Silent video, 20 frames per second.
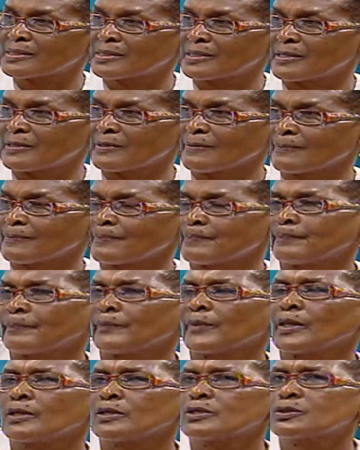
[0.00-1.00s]
sea.
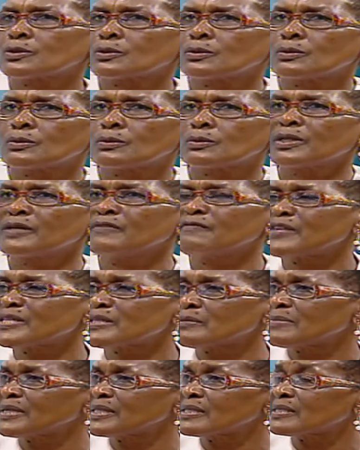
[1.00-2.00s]
So
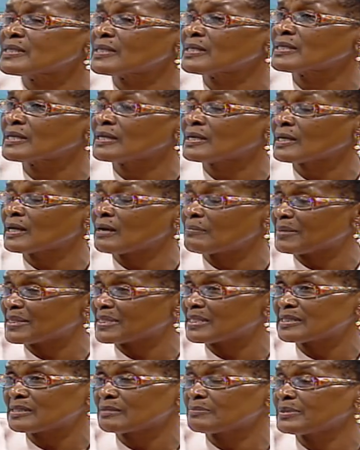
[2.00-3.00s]
investments in
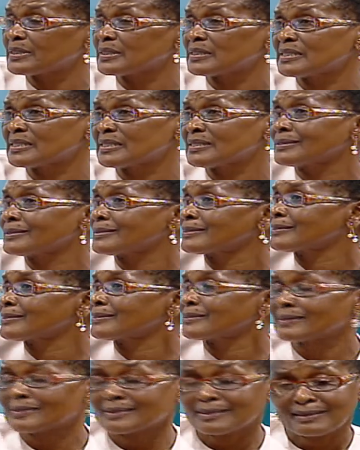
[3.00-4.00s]
capacity building,
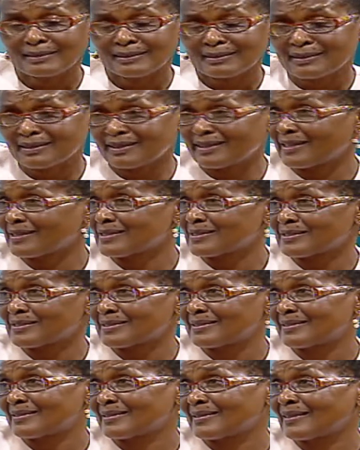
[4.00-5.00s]

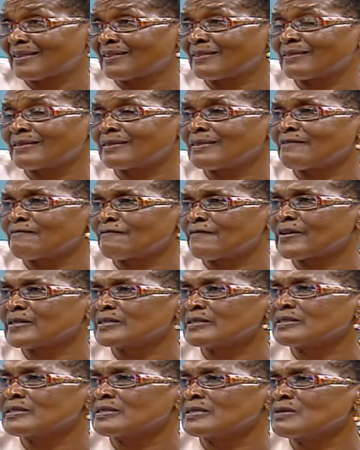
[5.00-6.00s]
that's the
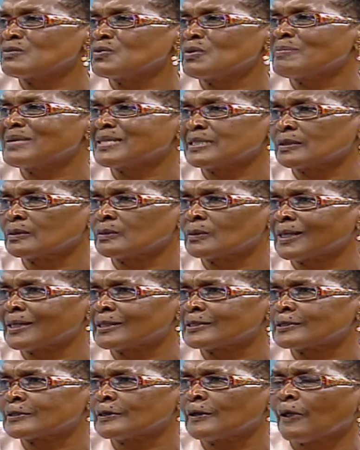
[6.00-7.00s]
first thing we must look
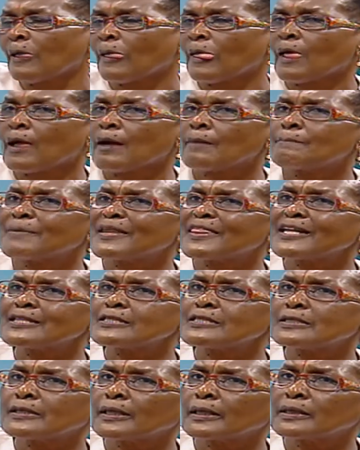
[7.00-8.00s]
at. But that
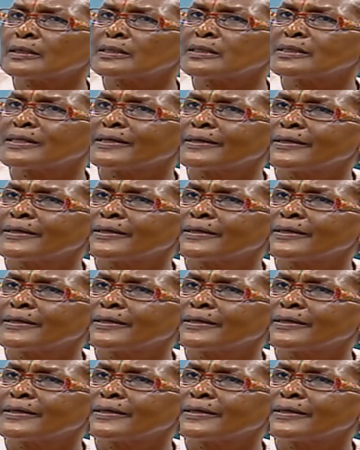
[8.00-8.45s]
said,